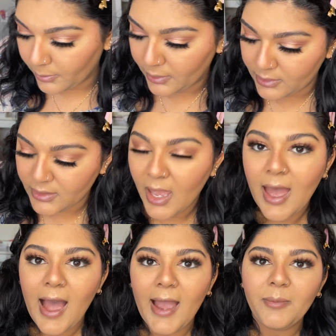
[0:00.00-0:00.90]
because
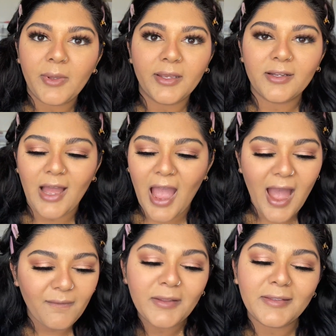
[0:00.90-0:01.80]
I'm like, I
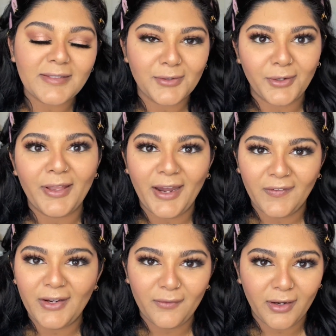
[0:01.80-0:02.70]
have like this little
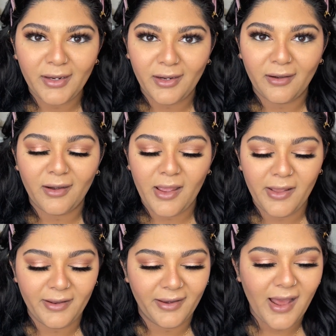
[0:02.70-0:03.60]
area right here,
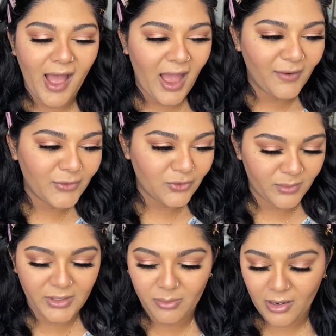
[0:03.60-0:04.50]
and I have so
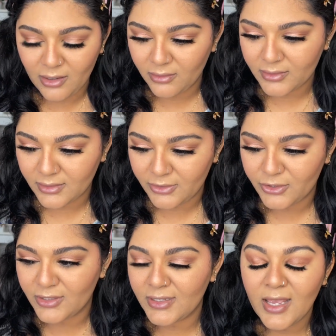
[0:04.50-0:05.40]
many products, and
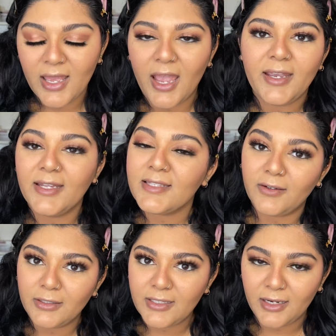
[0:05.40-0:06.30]
it gets
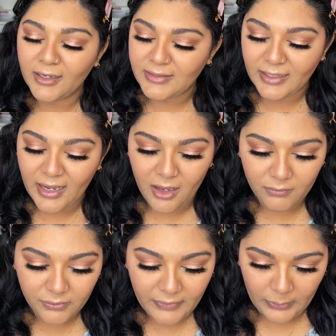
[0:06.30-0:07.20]
irritating because I can't
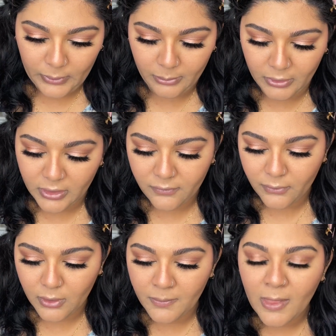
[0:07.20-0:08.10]
ever find what I'm looking
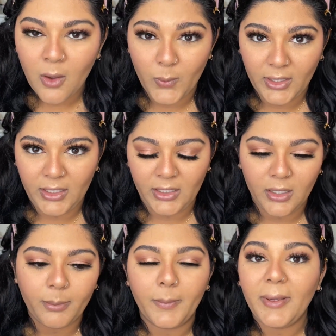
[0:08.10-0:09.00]
for when I need
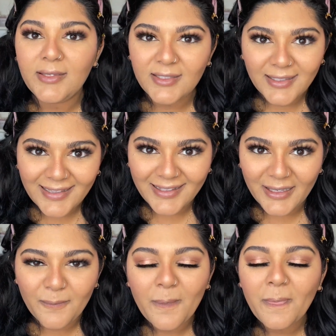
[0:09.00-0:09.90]
it. But basically,